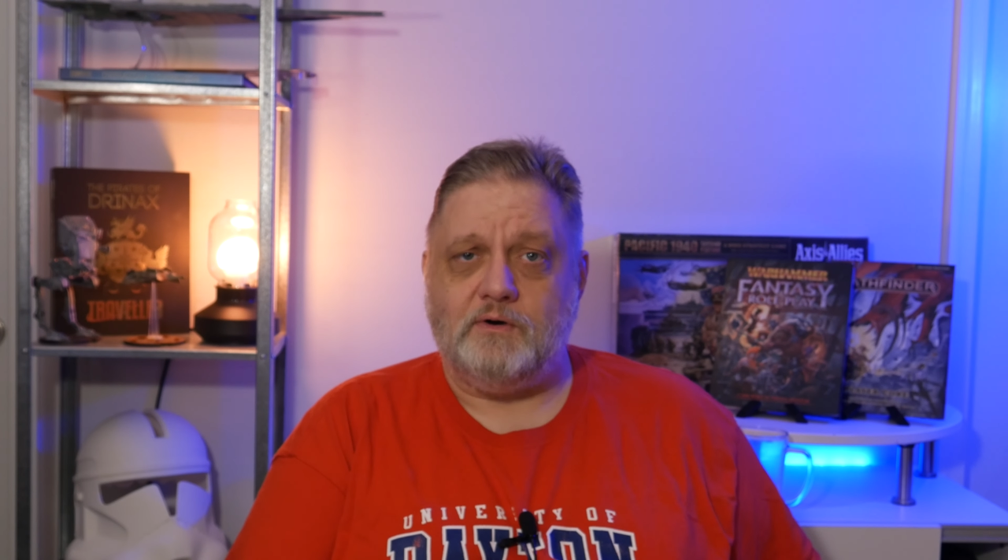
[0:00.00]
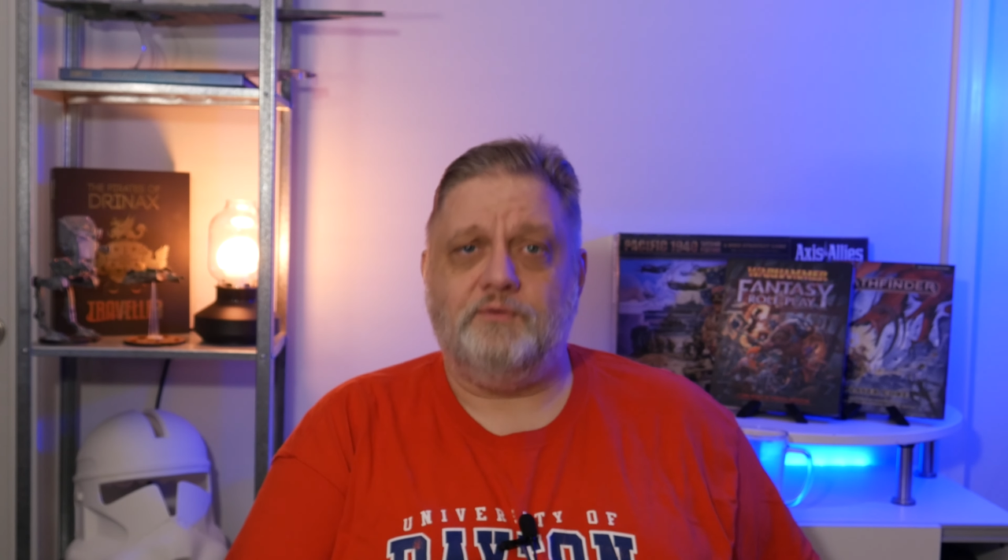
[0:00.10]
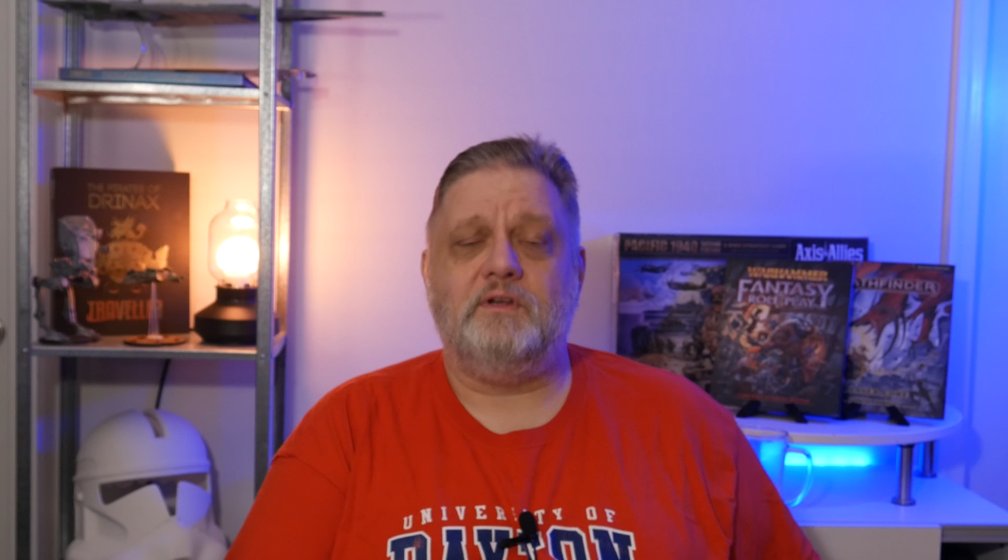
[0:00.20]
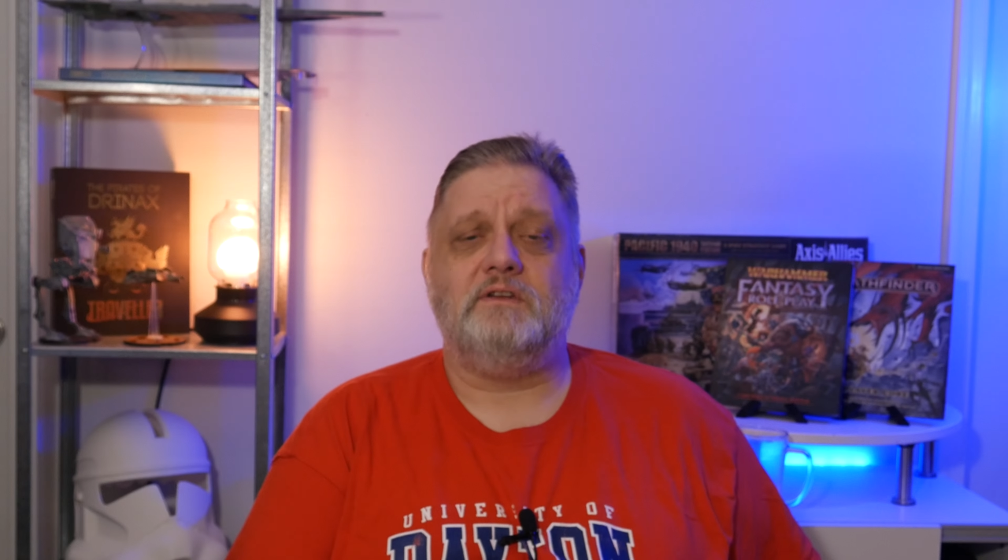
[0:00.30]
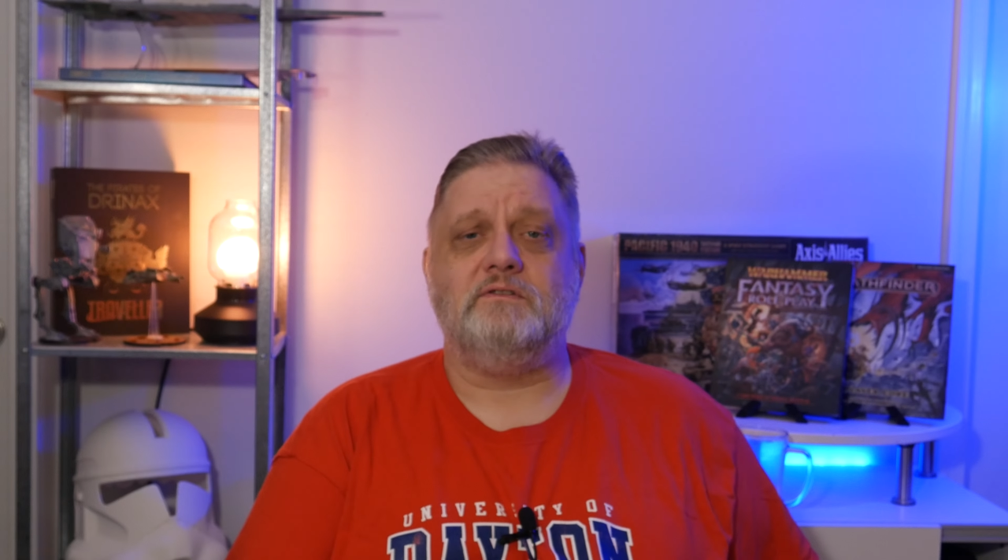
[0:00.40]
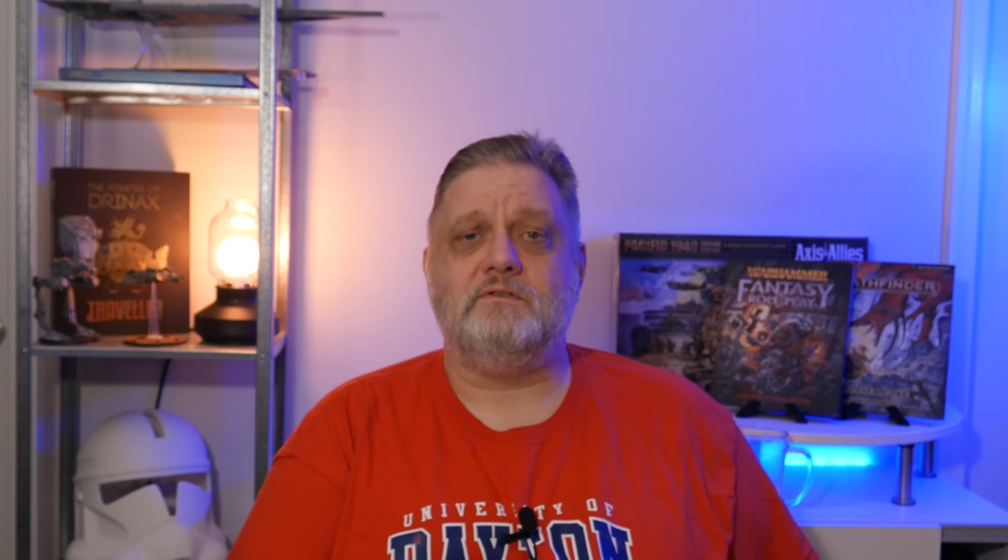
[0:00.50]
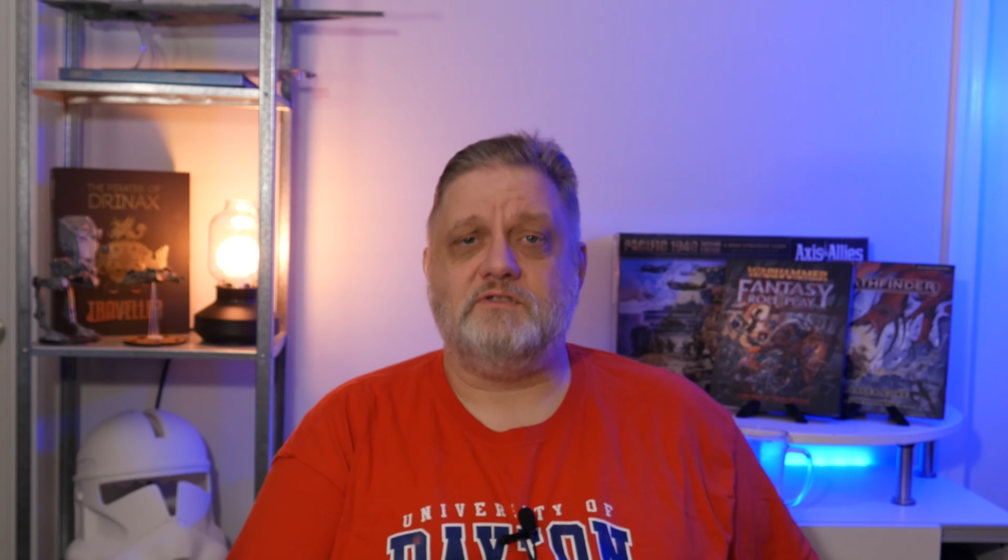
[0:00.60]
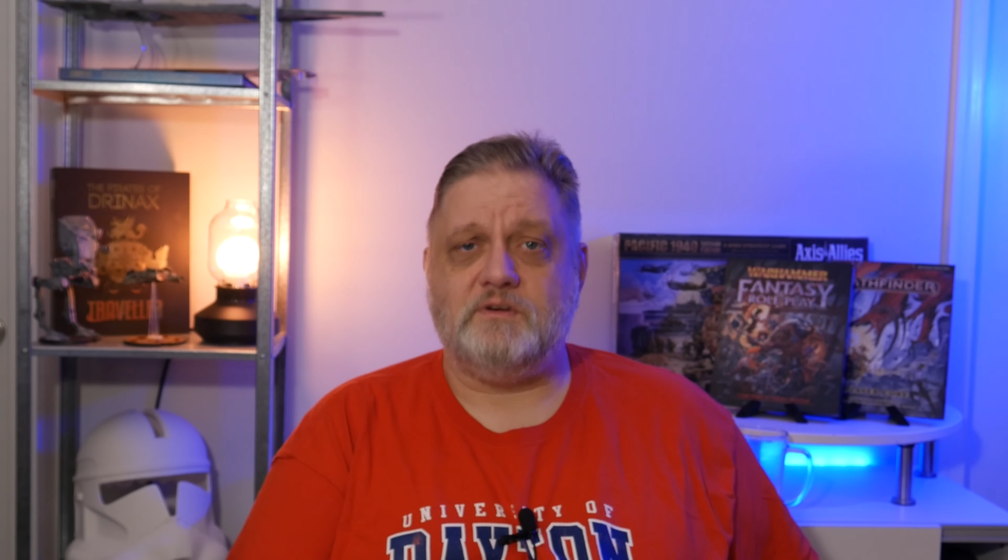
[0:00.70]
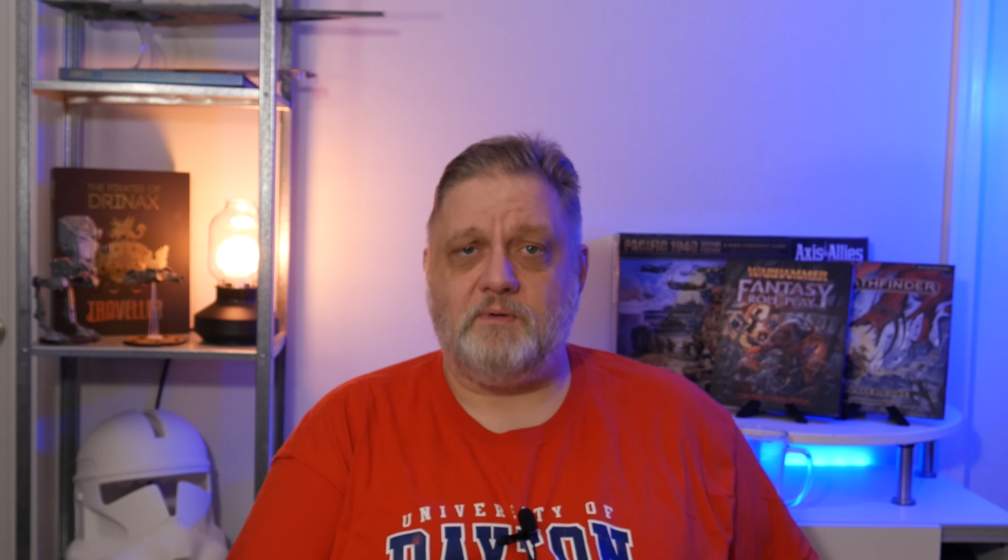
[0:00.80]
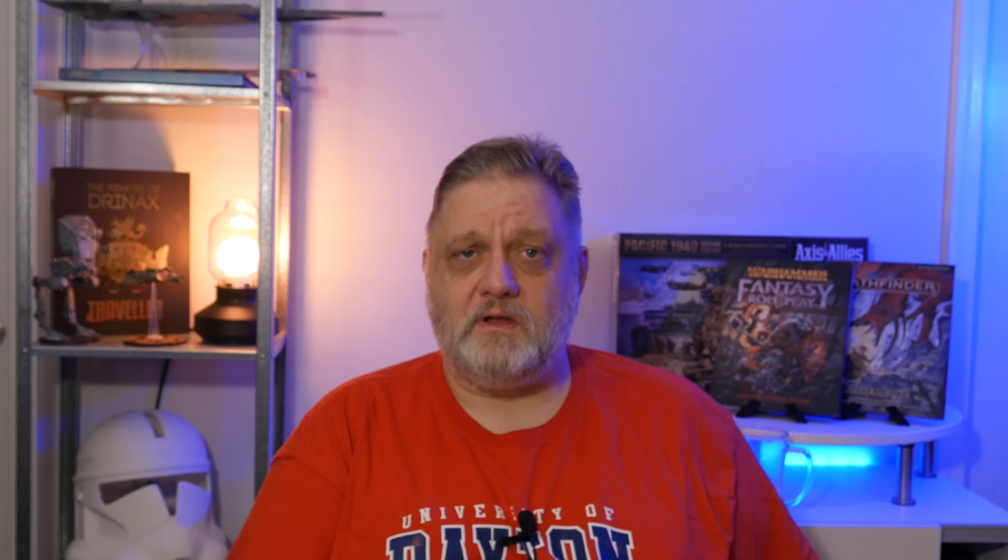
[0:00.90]
only due to
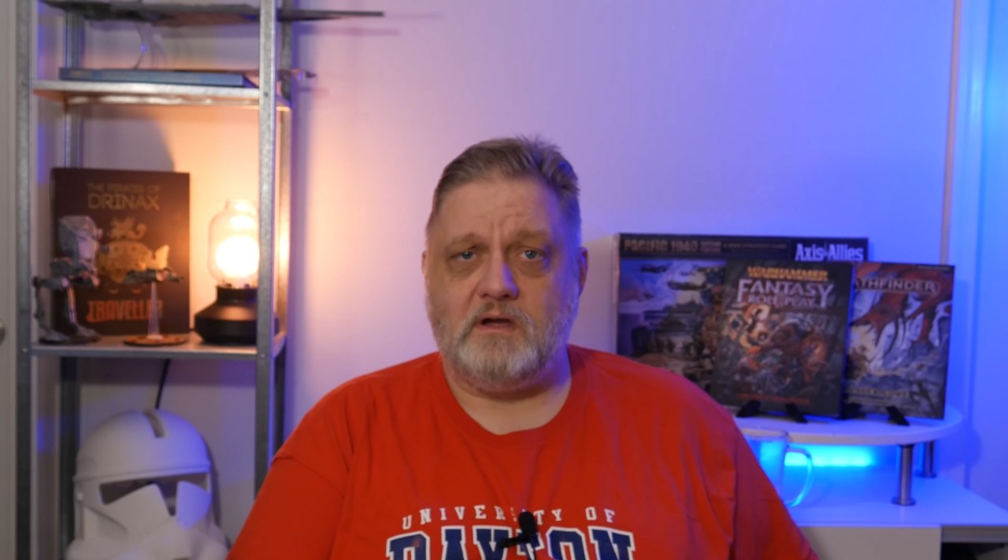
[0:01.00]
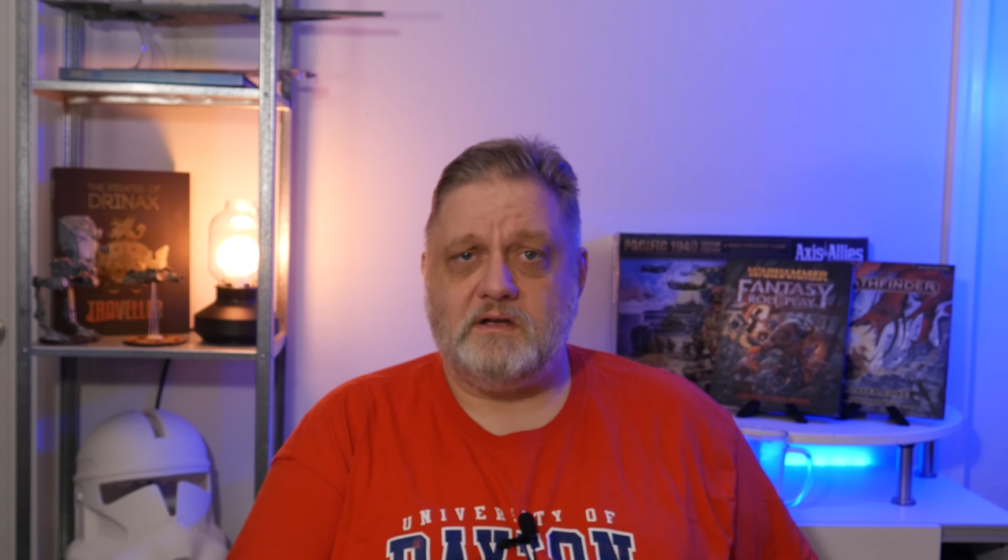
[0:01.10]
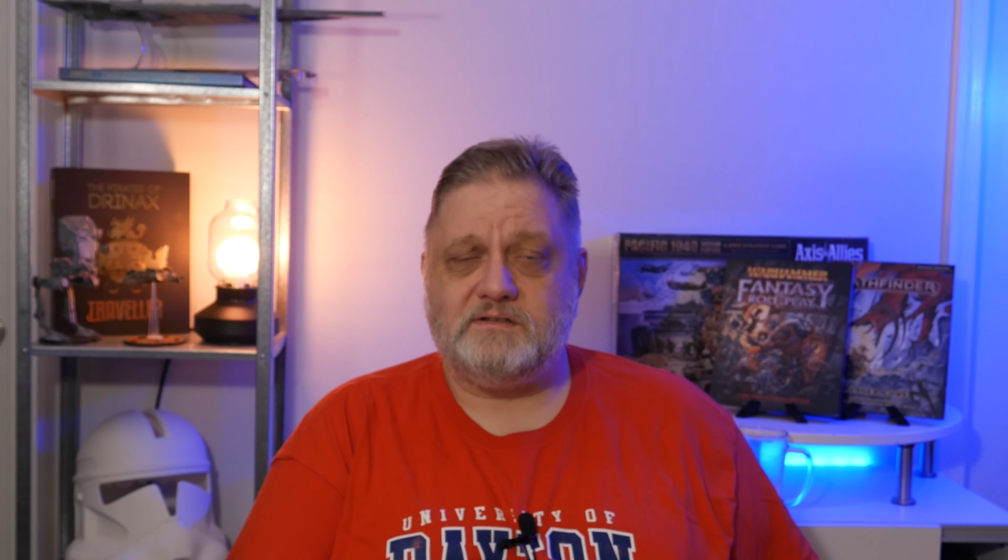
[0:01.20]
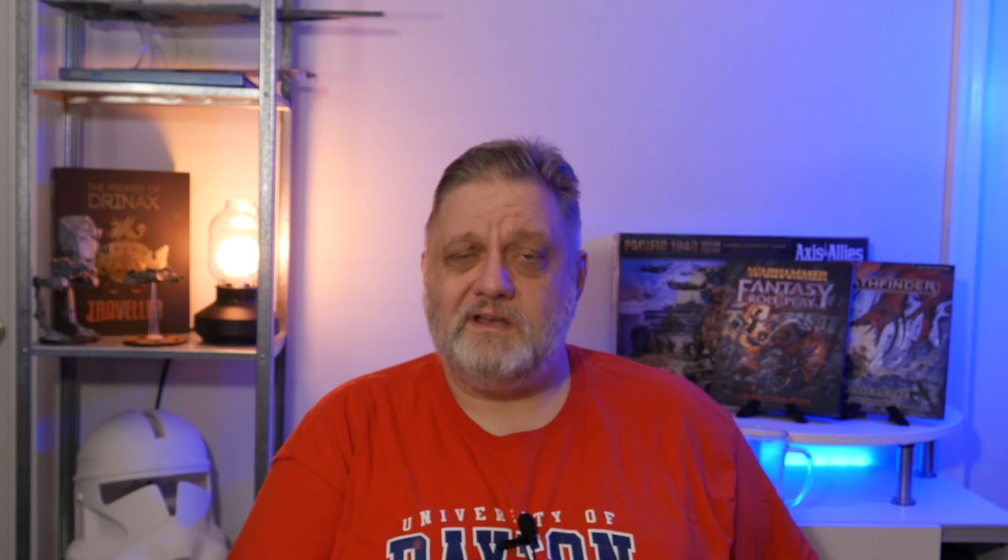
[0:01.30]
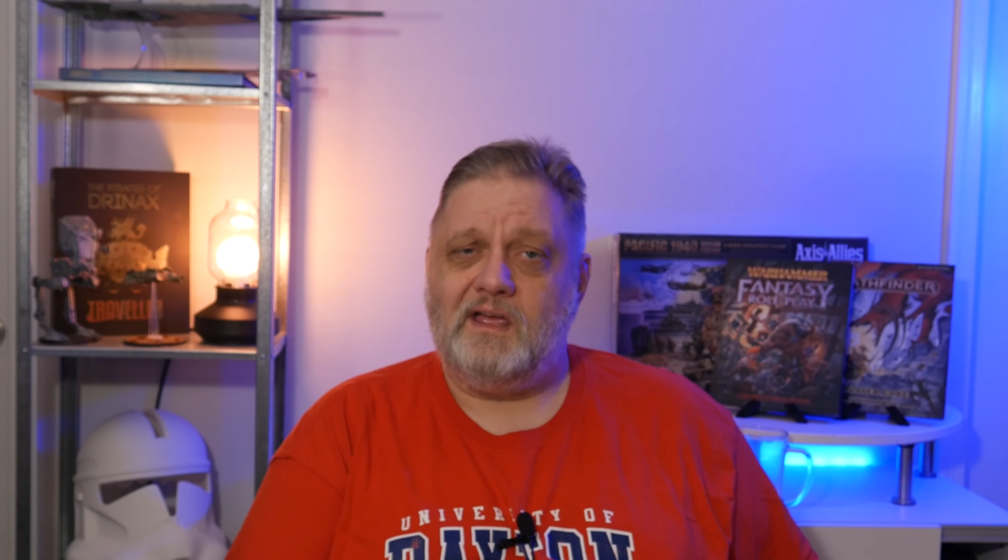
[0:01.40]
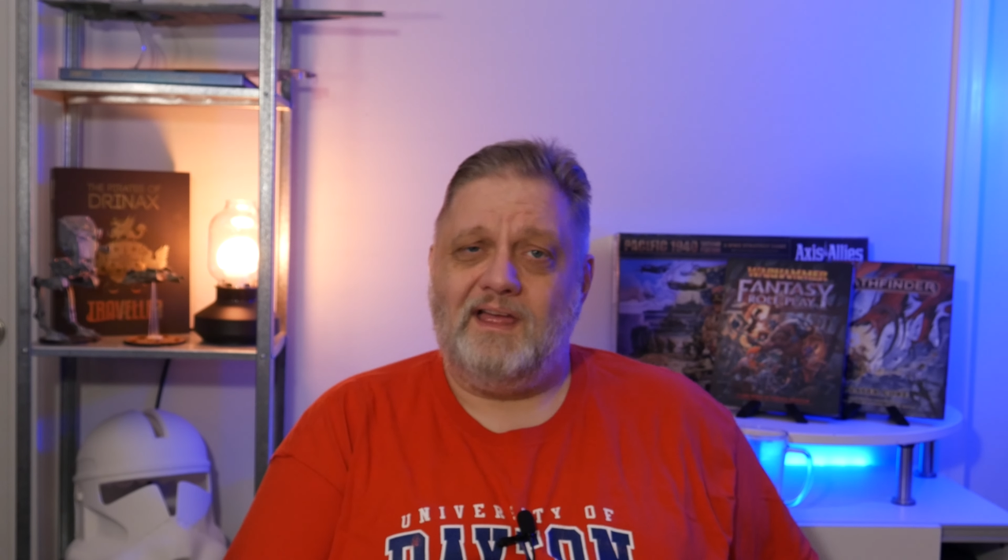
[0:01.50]
shipping costs,